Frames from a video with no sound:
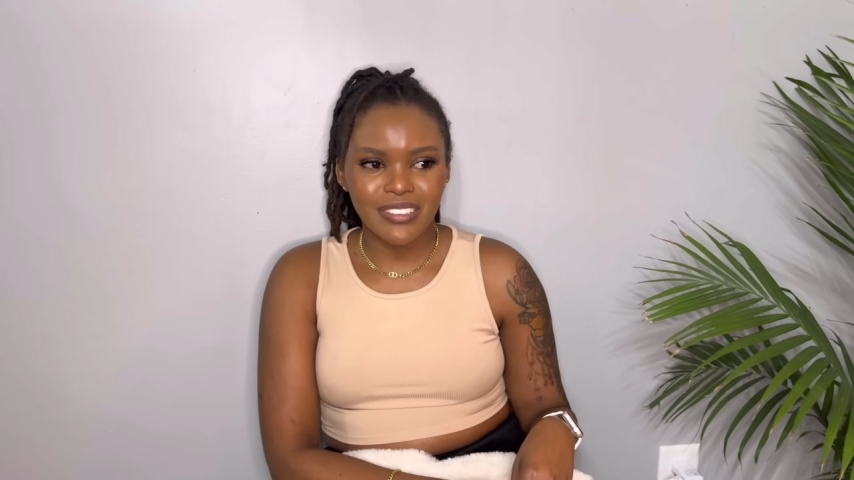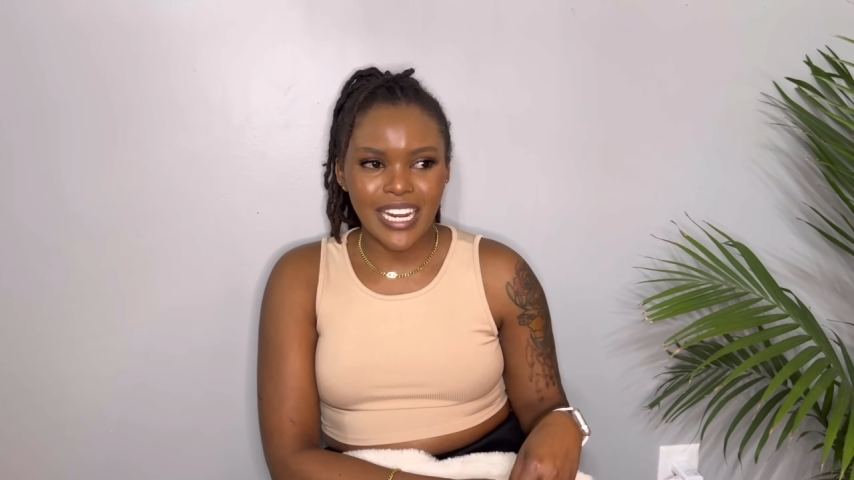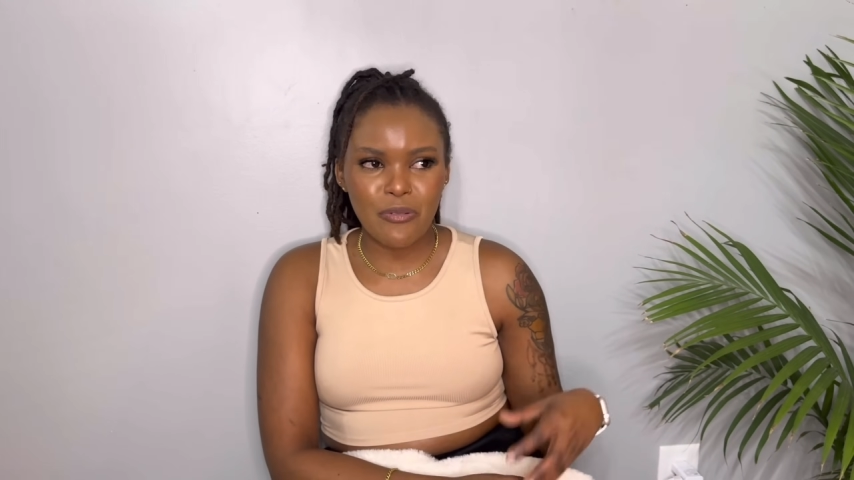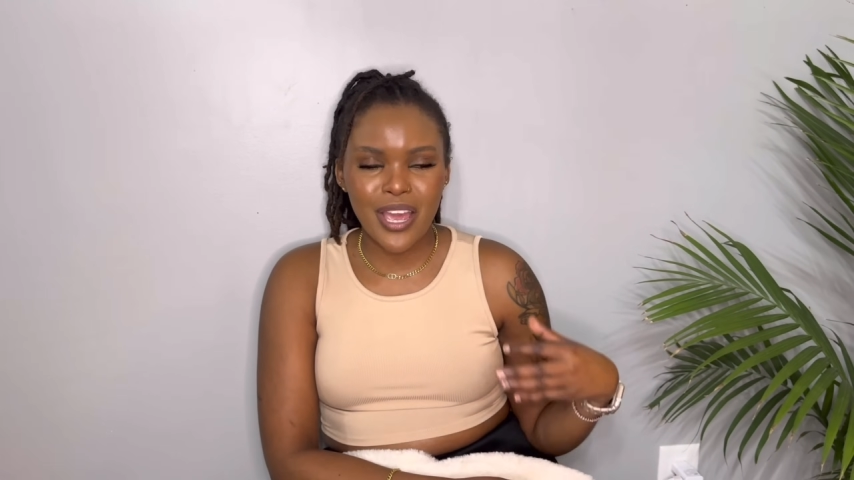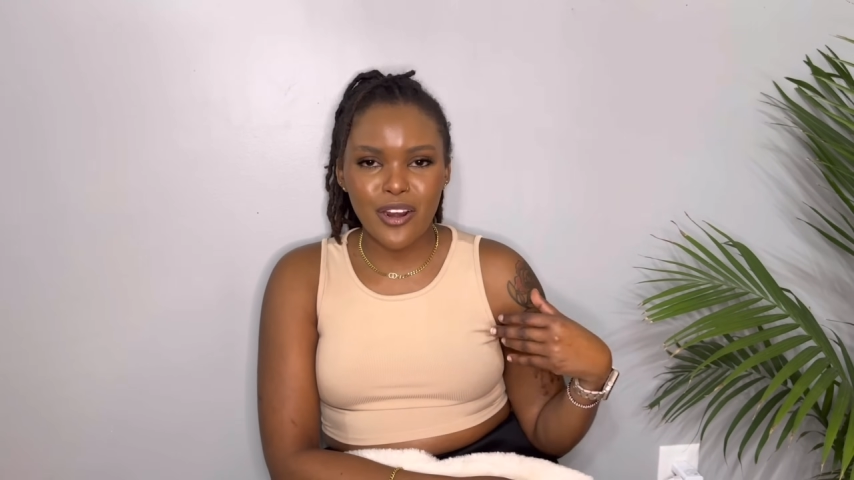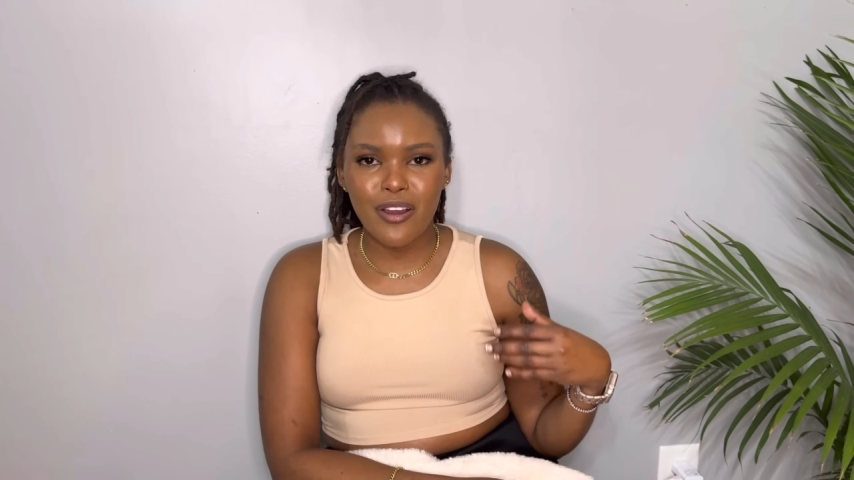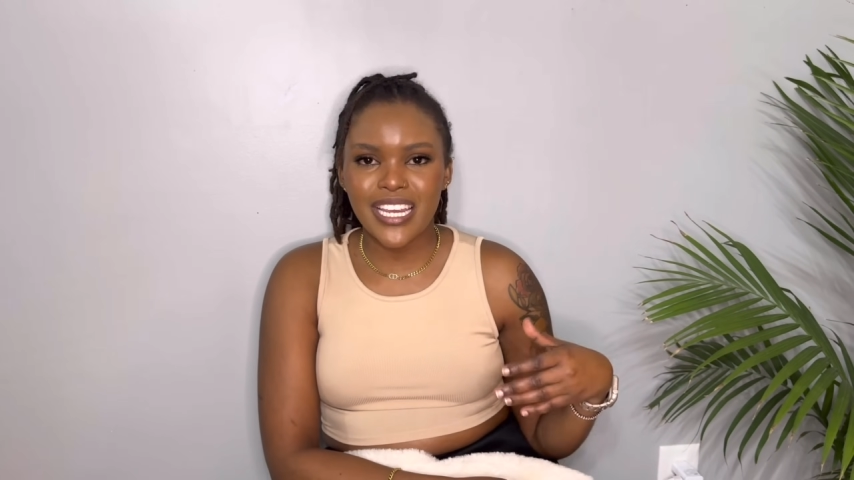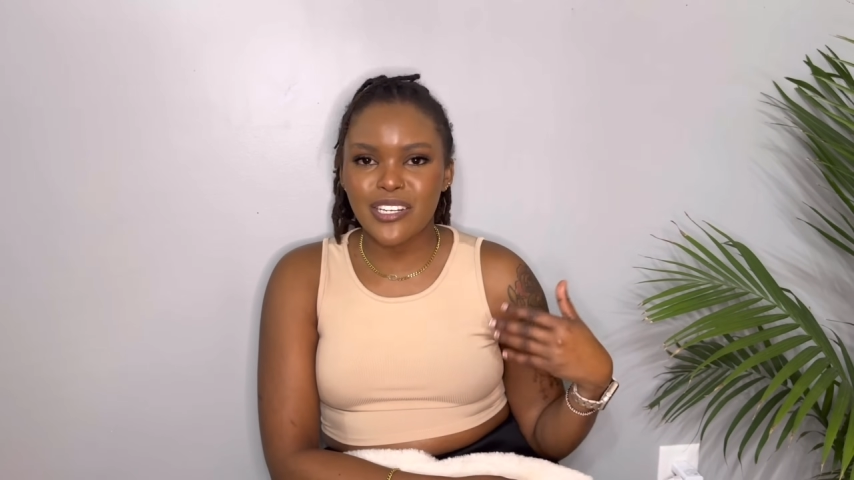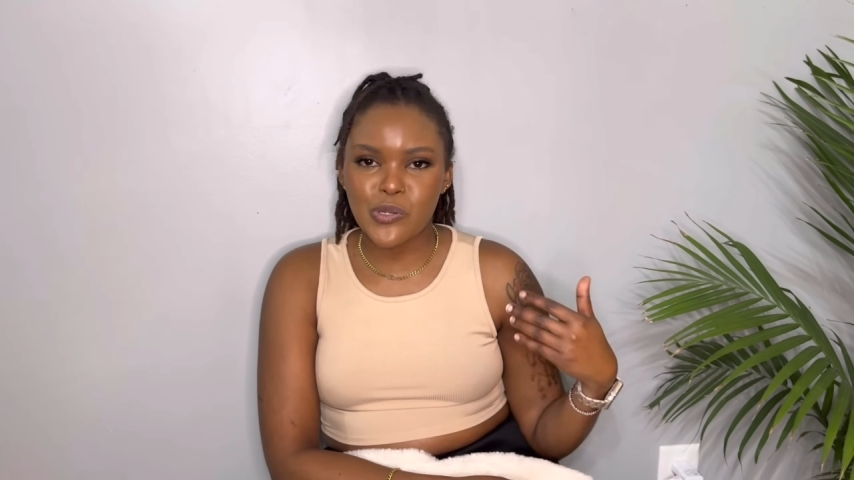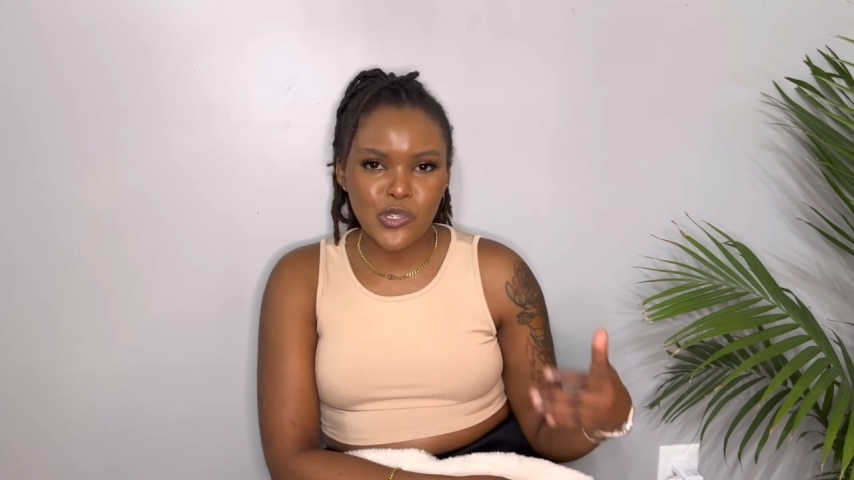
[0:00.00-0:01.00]
like, we are not
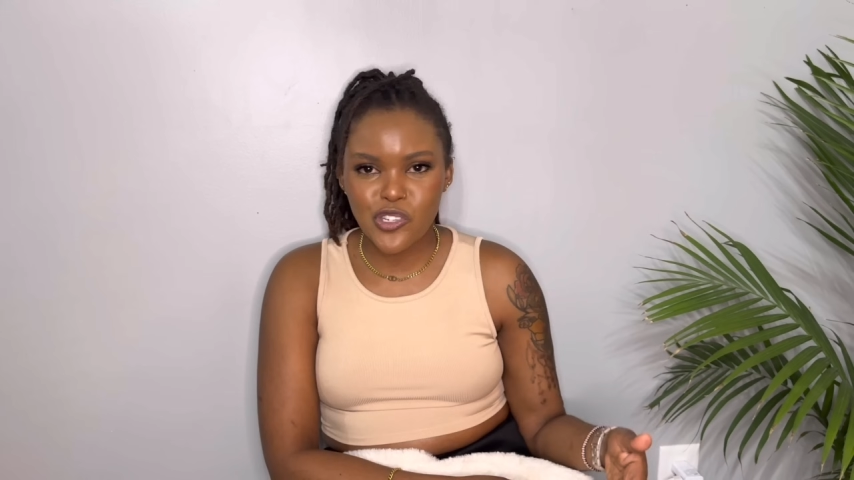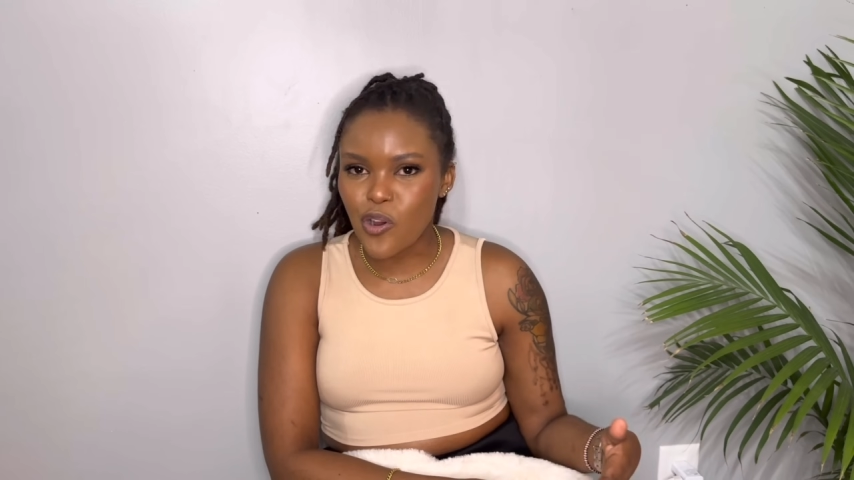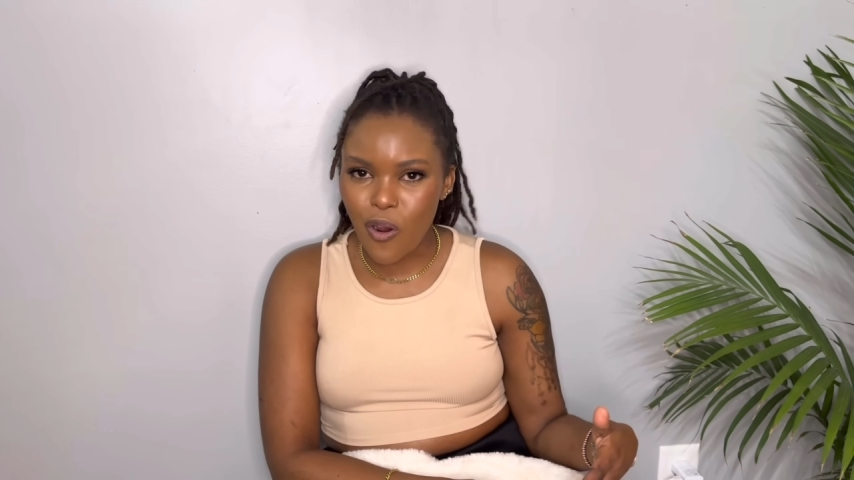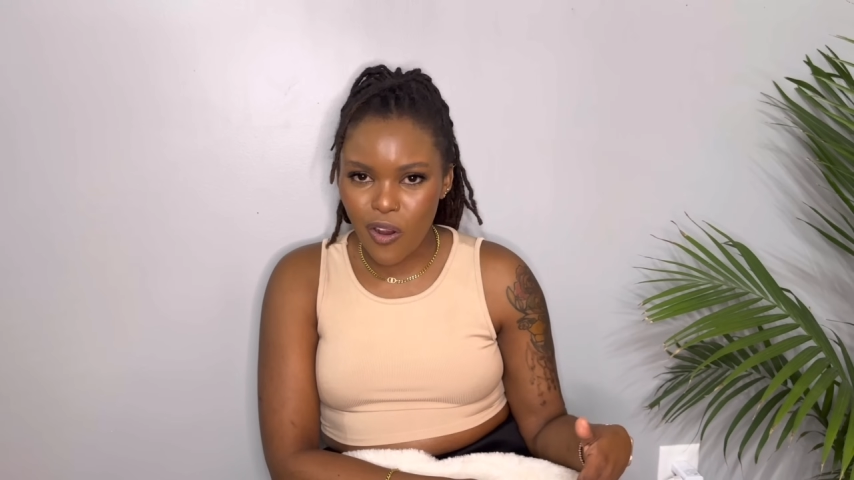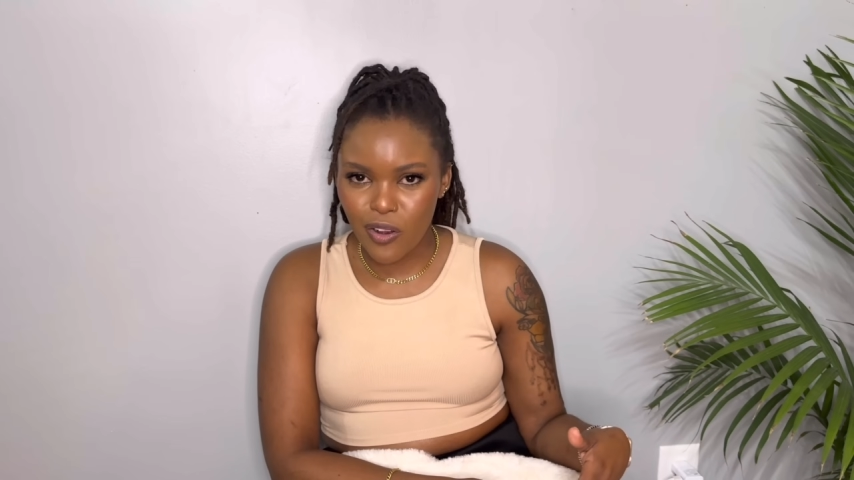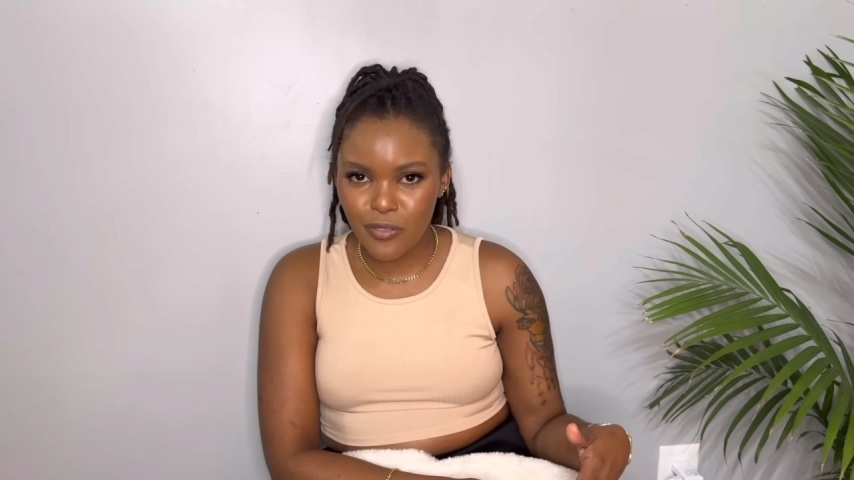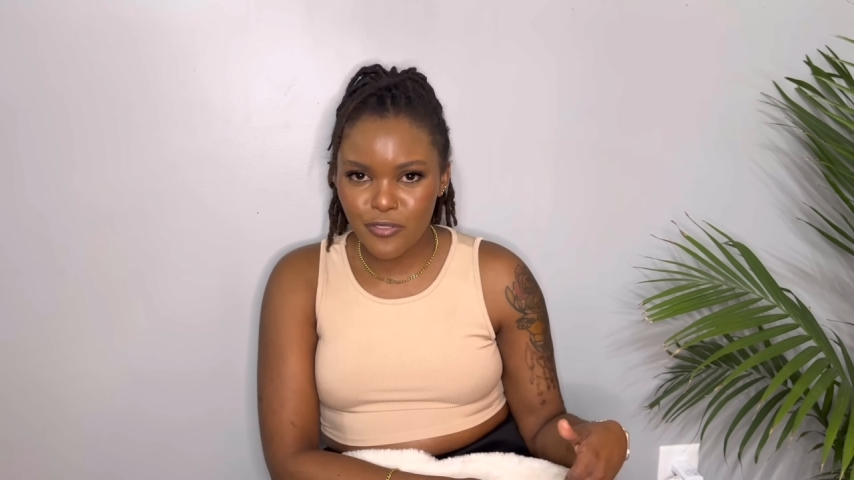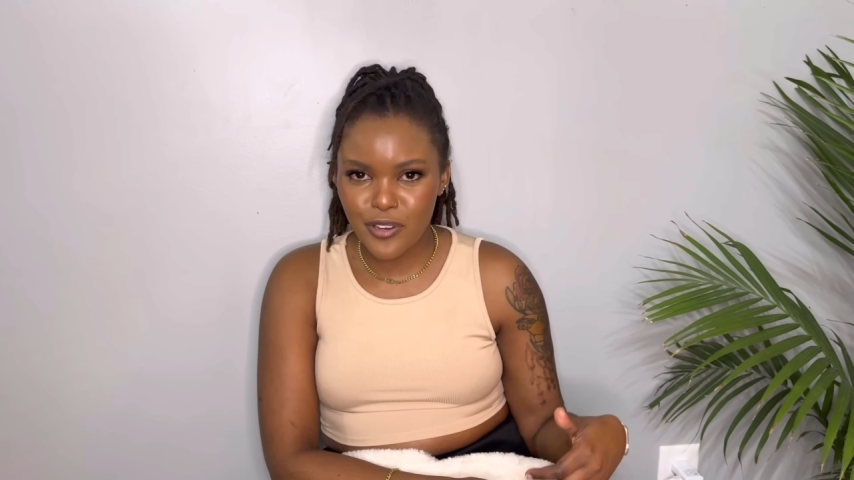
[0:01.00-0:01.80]
here to show off.